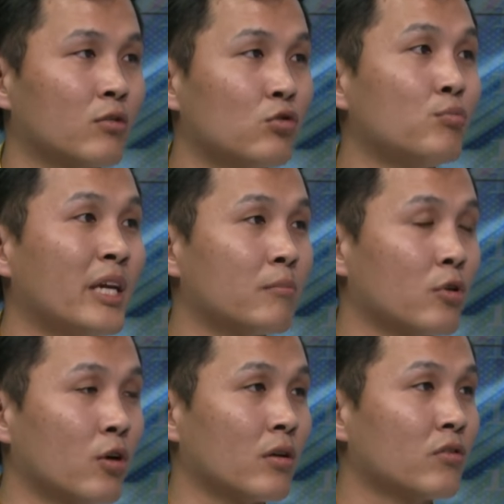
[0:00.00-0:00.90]
main
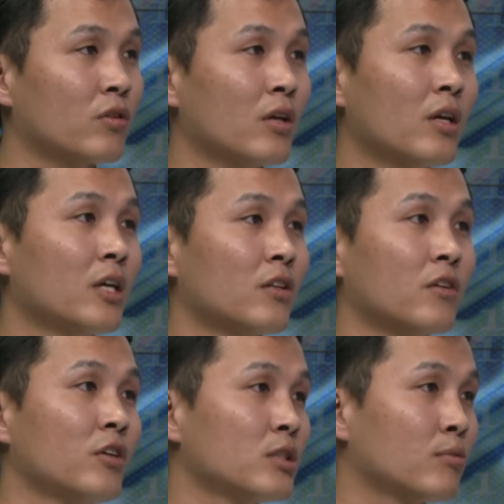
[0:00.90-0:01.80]
products. The
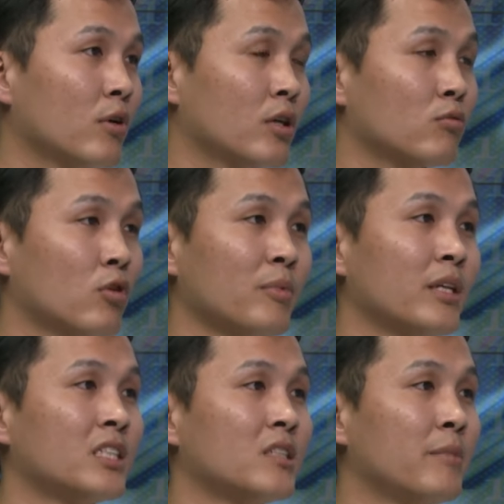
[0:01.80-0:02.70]
first product will be
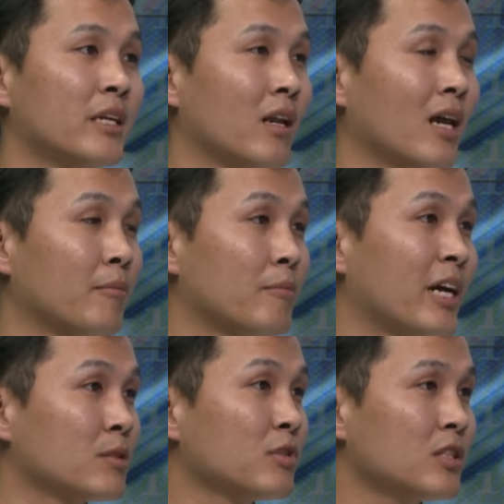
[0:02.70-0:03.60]
the Tibetan Library
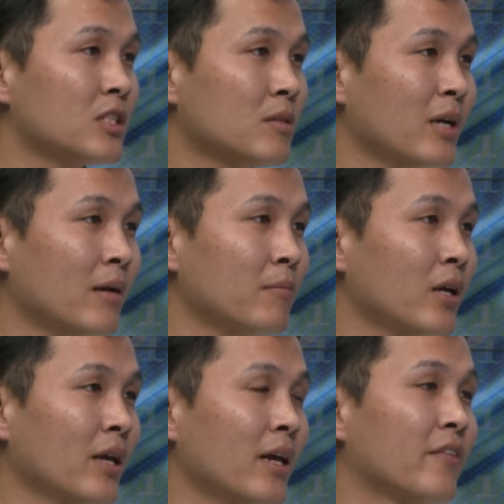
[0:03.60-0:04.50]
Management System app,
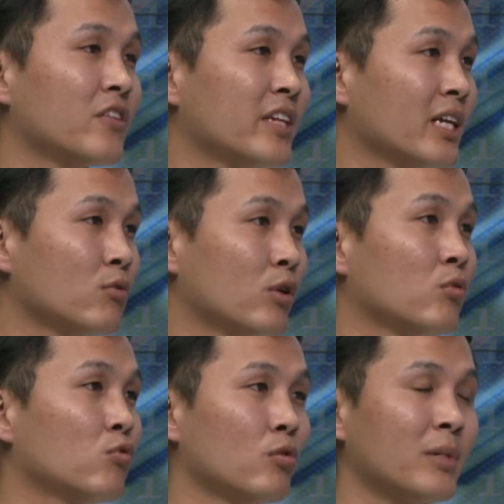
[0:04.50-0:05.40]
and the second
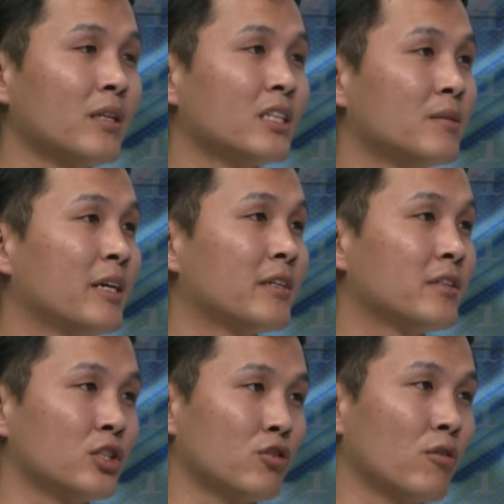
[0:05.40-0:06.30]
one will be the Tibetan
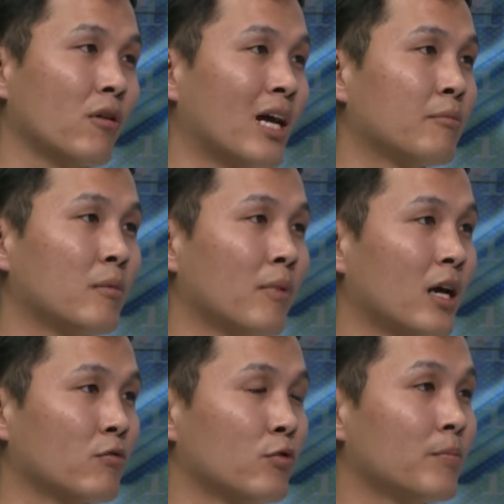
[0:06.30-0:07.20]
Digital Library
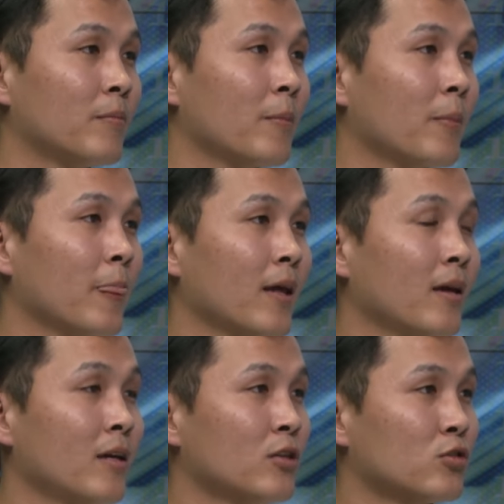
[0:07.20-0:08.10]
platform.
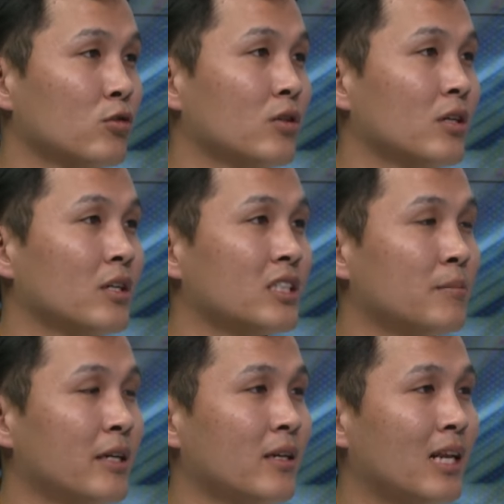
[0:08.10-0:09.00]
So the
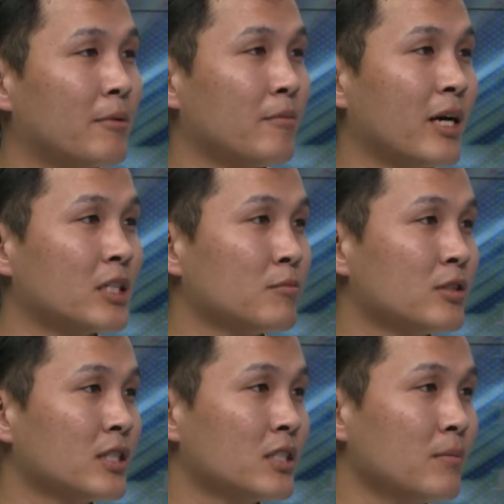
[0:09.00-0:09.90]
Tibetan Library
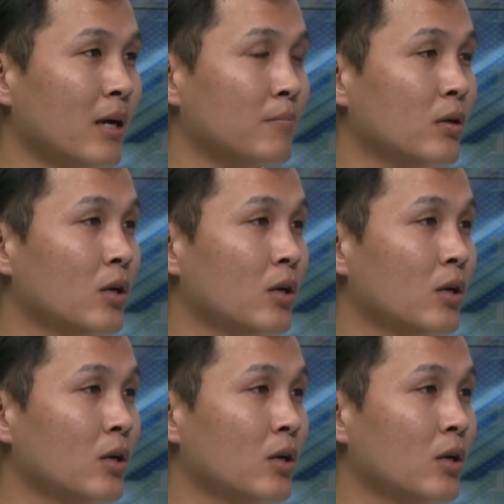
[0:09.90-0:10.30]
Management System app